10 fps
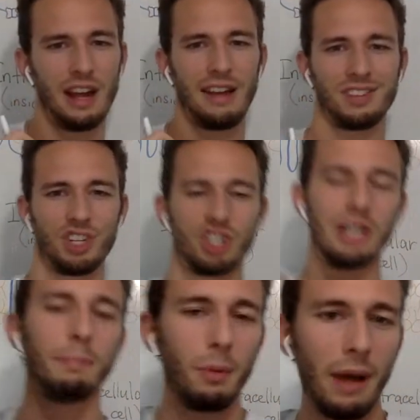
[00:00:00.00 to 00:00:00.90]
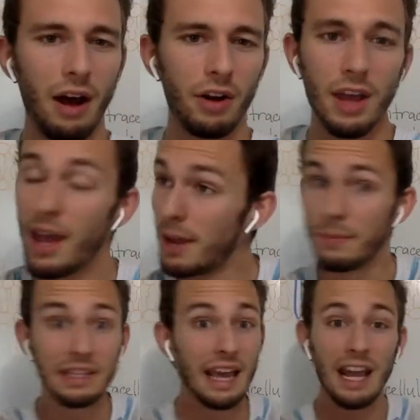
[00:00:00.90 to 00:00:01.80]
You're going to have to ship them out,
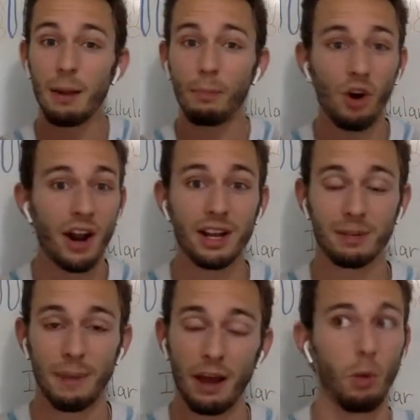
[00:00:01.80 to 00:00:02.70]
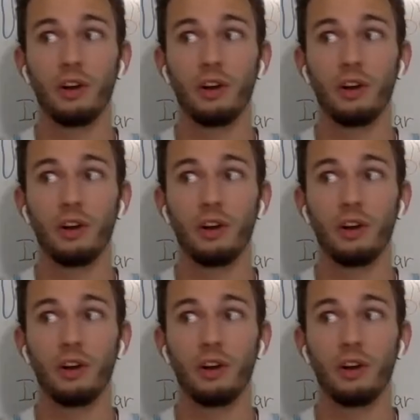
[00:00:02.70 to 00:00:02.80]
gain a product back.